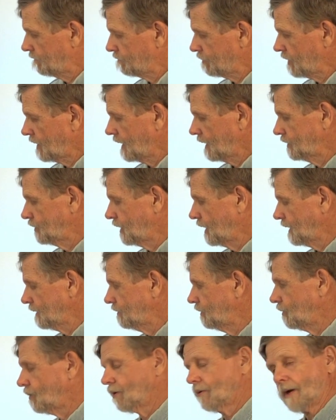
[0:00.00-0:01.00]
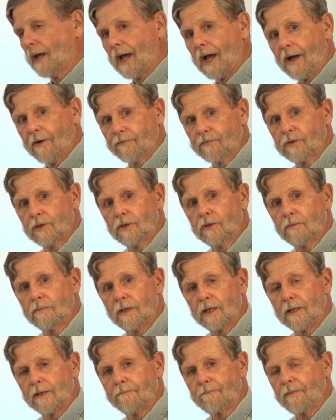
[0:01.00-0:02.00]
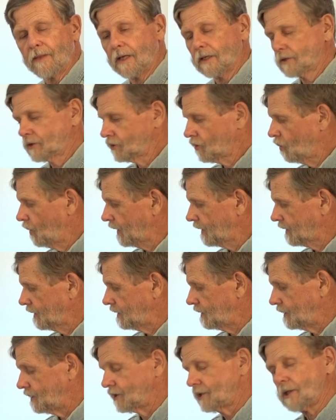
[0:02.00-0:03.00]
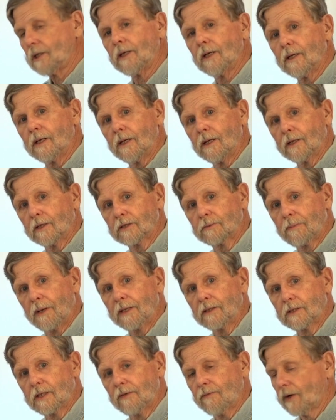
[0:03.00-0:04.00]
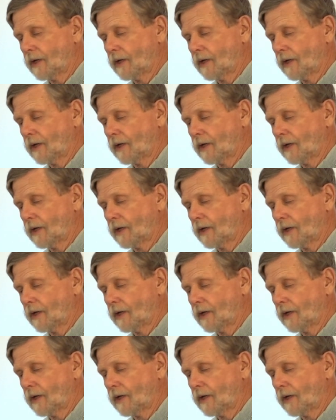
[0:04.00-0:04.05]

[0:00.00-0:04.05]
project. You don't have to, but it's quick and easy and inexpensive.